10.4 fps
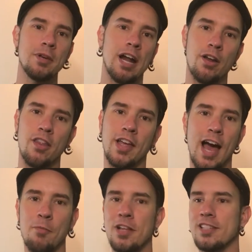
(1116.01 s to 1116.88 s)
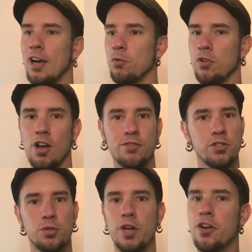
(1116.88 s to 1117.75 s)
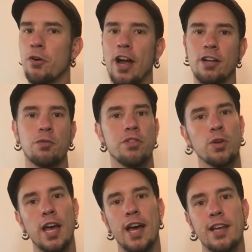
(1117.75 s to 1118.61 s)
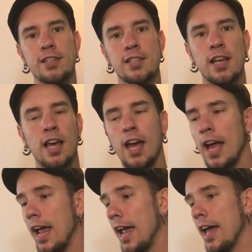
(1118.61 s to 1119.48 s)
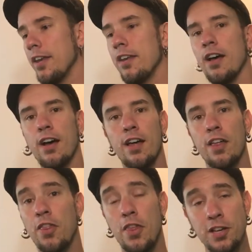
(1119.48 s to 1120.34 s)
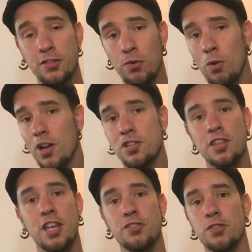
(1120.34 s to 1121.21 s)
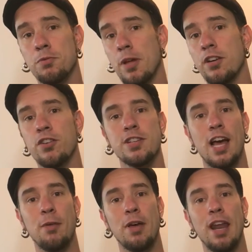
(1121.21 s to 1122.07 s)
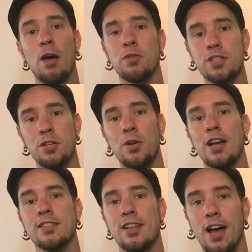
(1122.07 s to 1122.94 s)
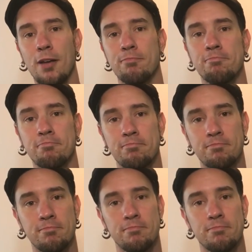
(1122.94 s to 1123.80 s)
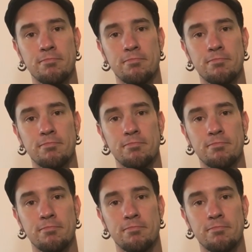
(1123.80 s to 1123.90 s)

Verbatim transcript: chat with me down in the comments. I would love to interact with you guys, and thanks for watching, thanks for spending your time, and I will see you next time.